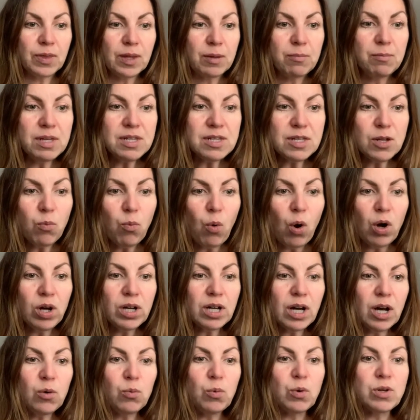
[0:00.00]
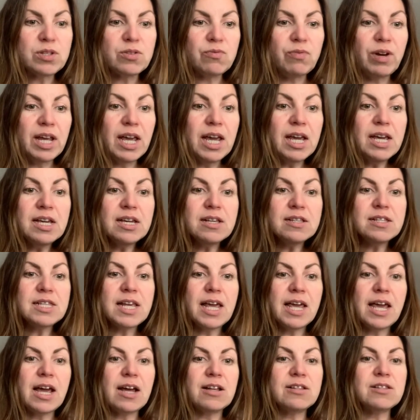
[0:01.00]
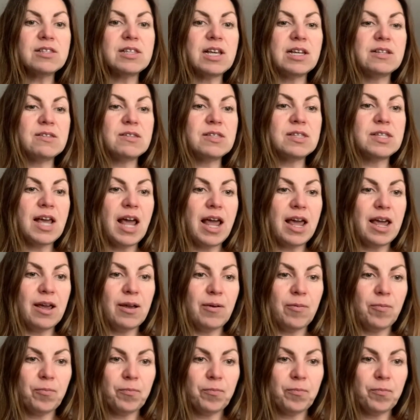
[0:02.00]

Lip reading: Wonka was wringing his hands and saying,